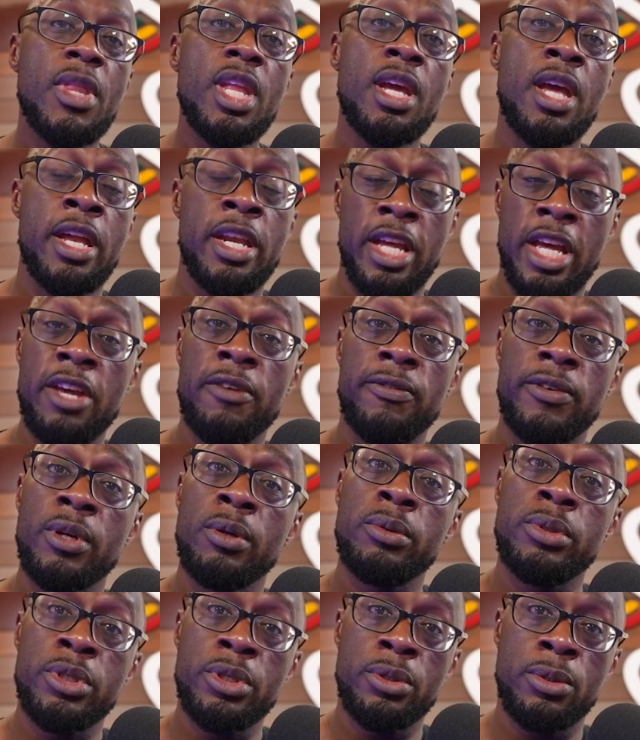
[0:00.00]
And if
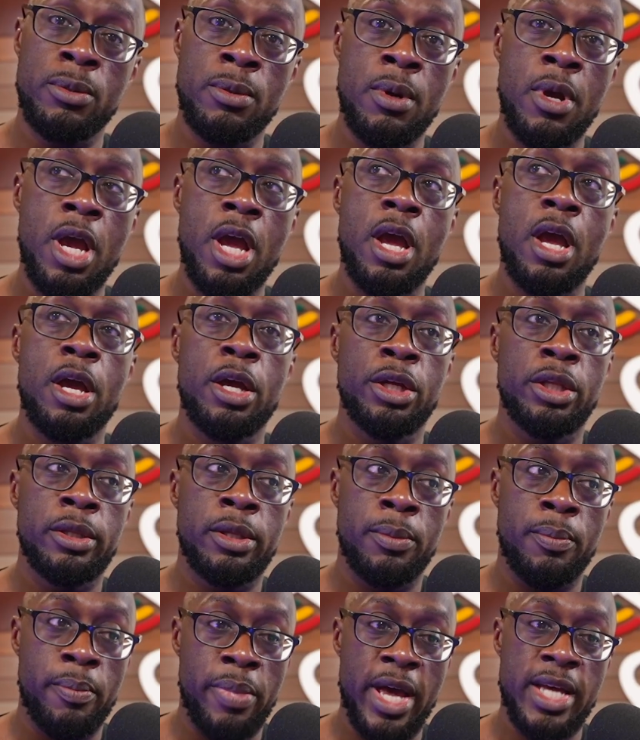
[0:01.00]
you do,
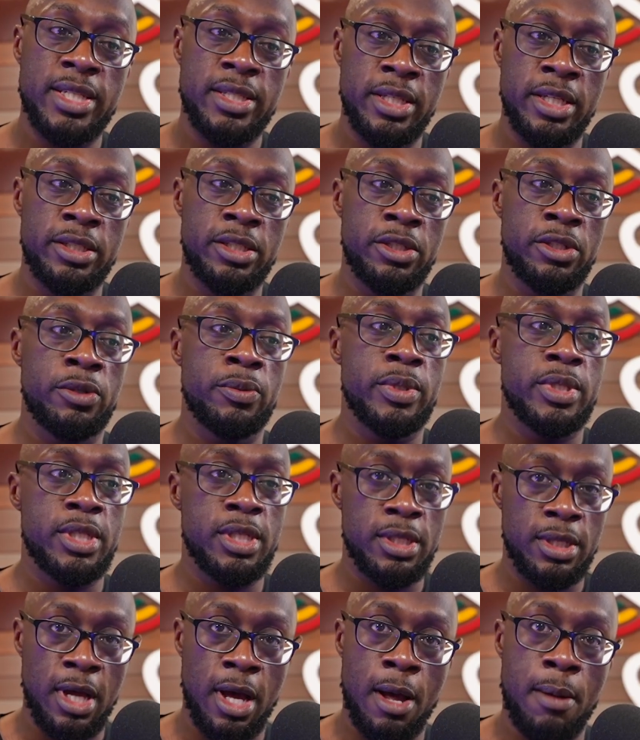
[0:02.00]
the best thing to do is
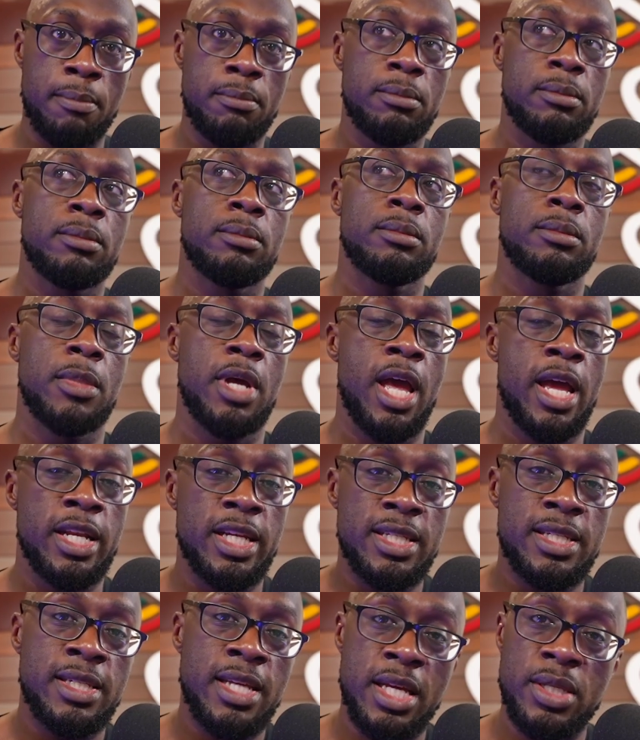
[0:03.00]
stop and
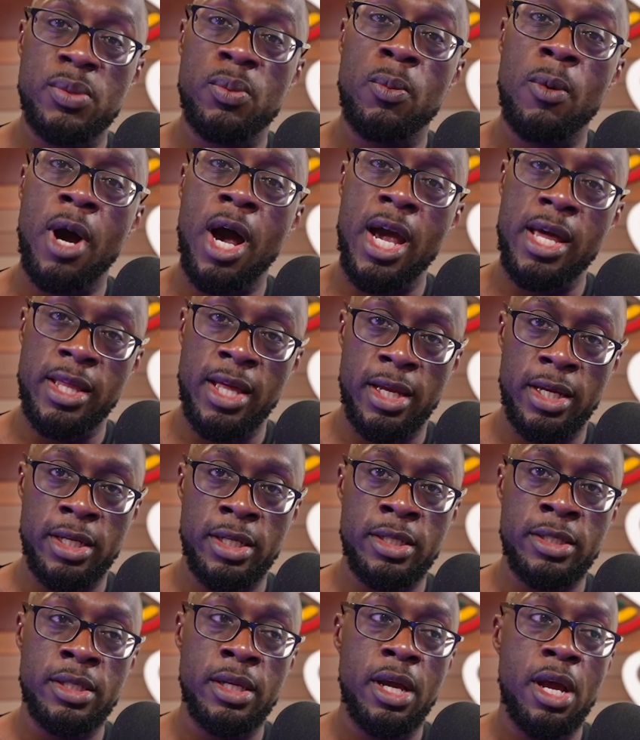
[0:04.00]
assess why that
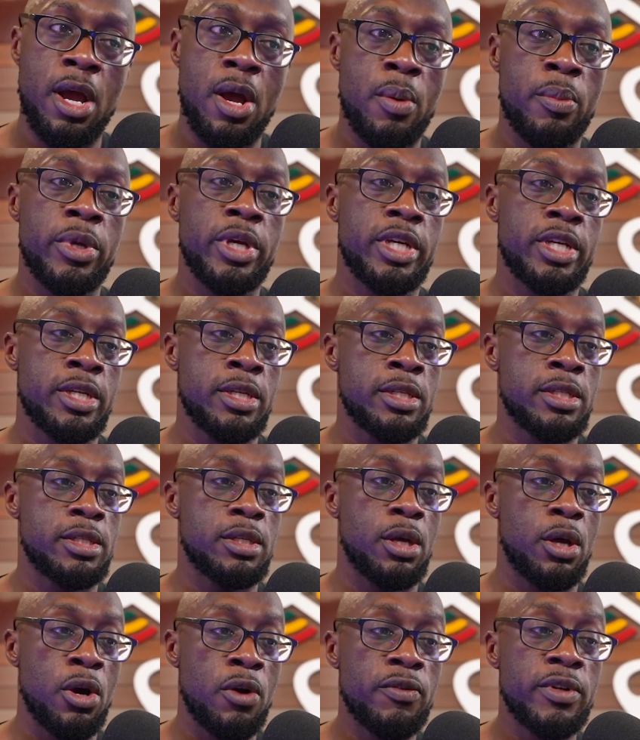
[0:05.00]
is, because
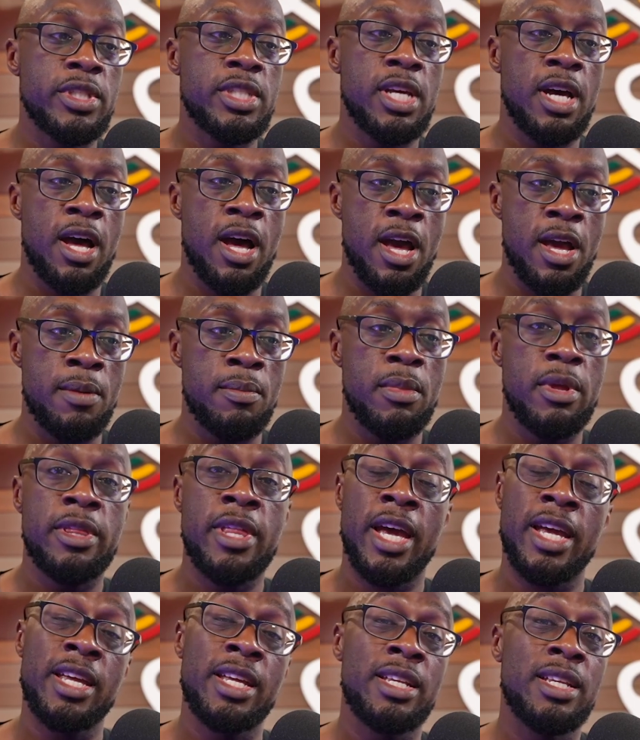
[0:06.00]
over time
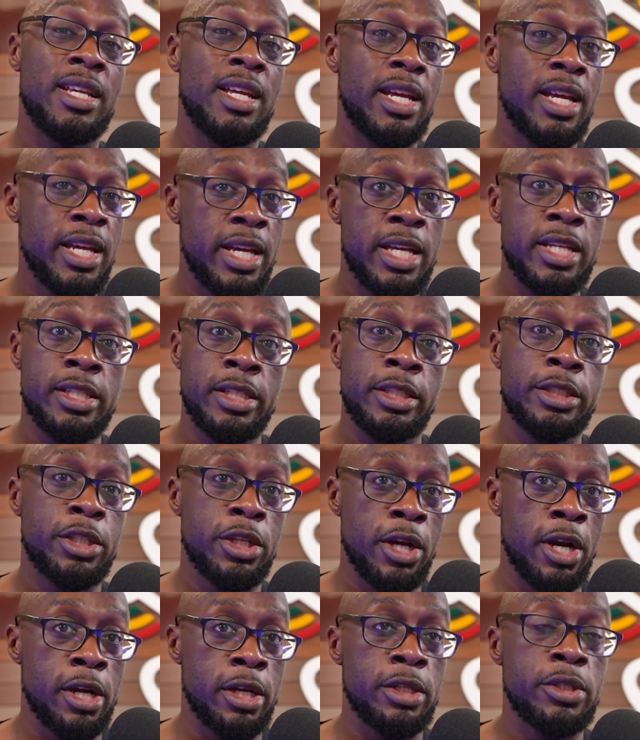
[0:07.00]
that can easily
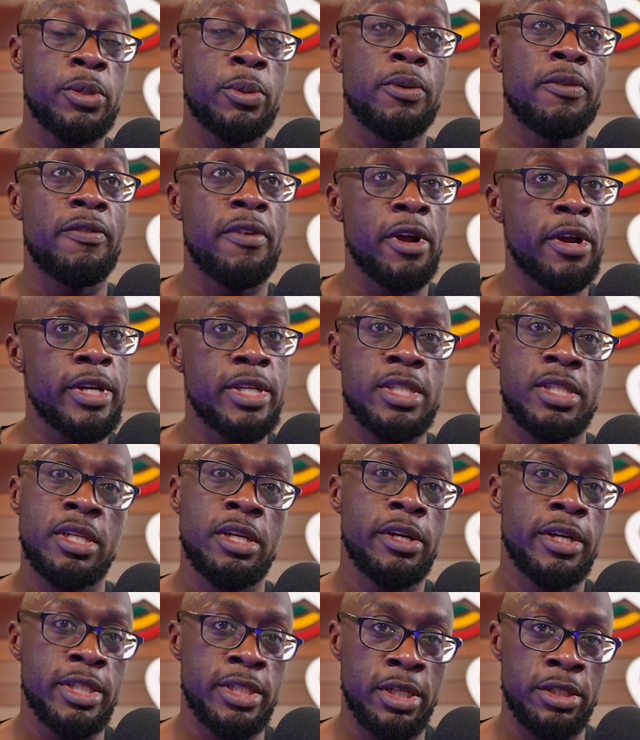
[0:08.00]
turn into a very
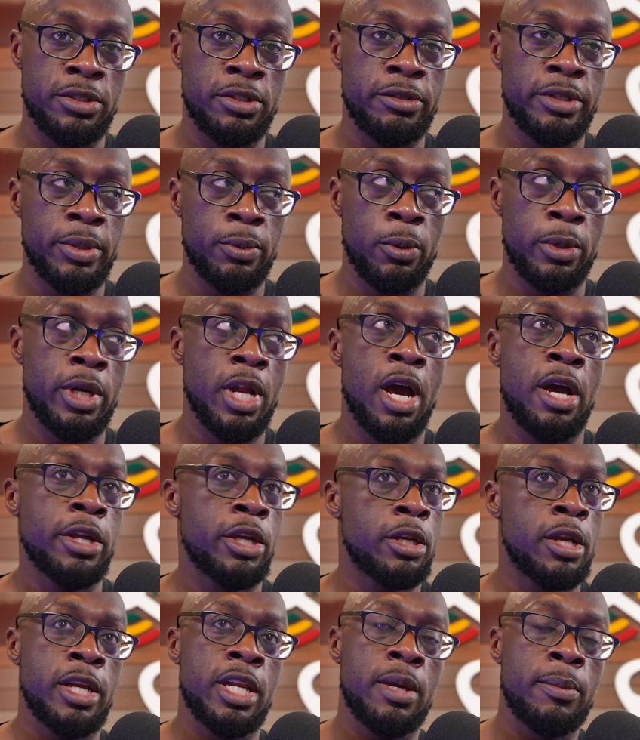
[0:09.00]
serious injury where now
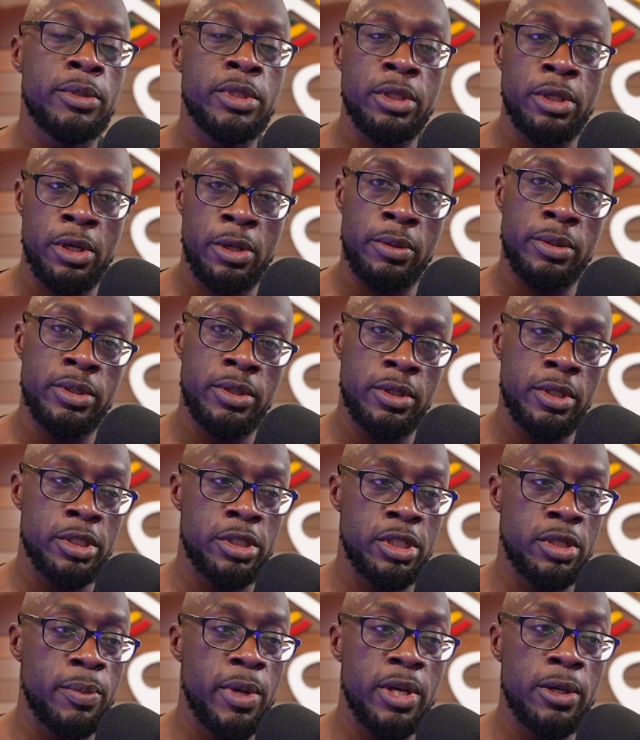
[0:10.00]
you're not able to go into the
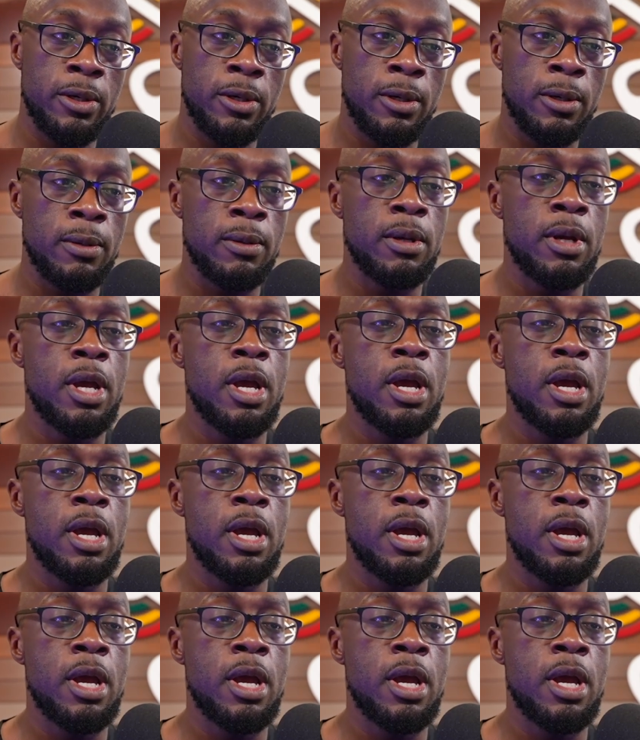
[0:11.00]
gym at all.